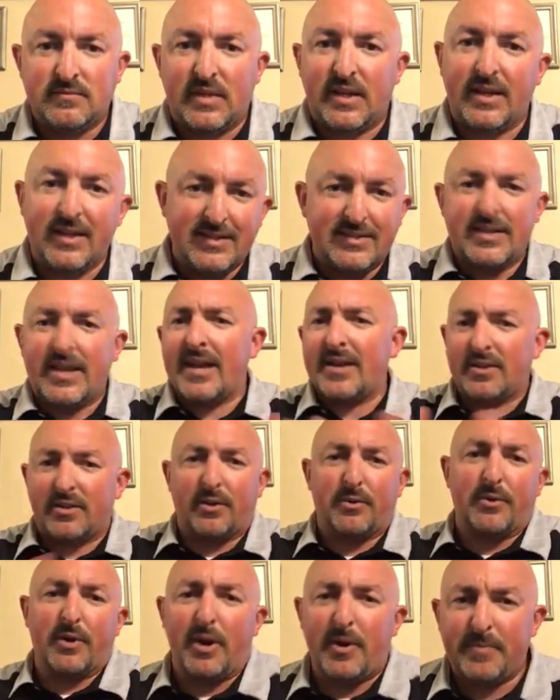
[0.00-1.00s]
Is that
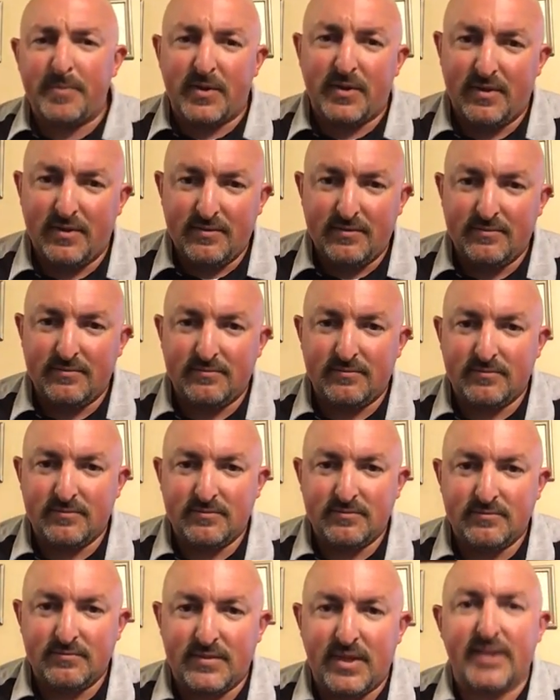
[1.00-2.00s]
corrupt?
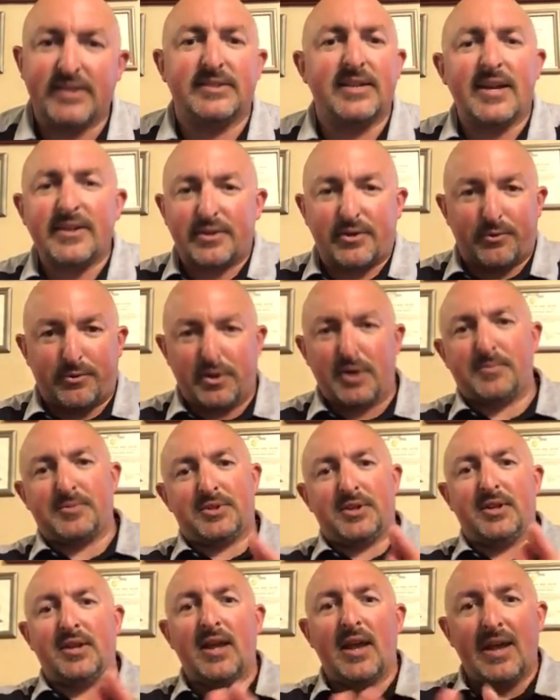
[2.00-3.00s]
Is that
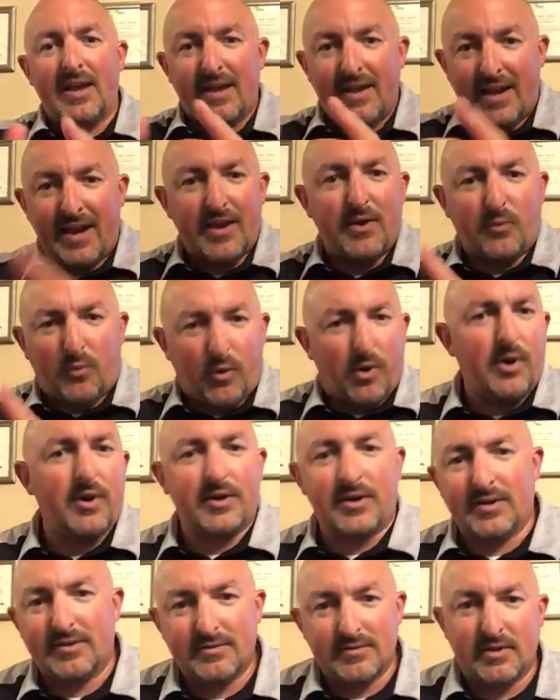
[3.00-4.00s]
corruption at
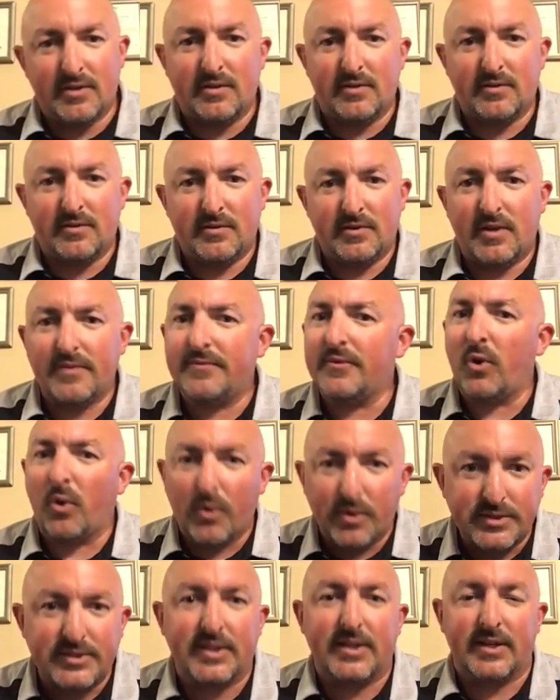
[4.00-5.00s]
work? Of
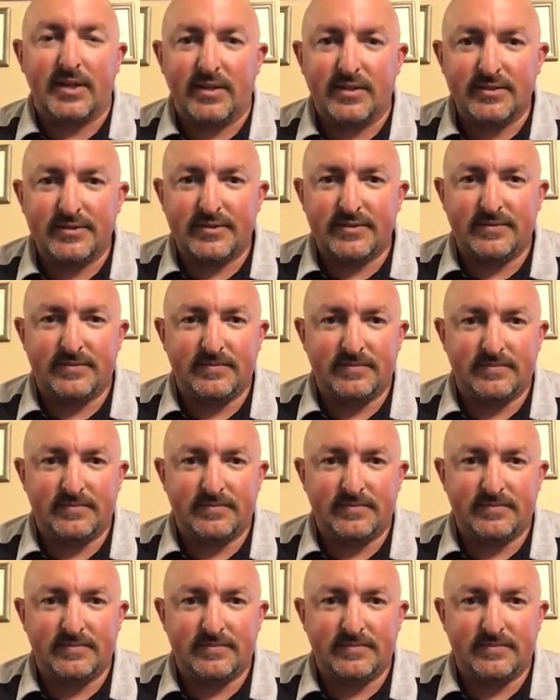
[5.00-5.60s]
course it is.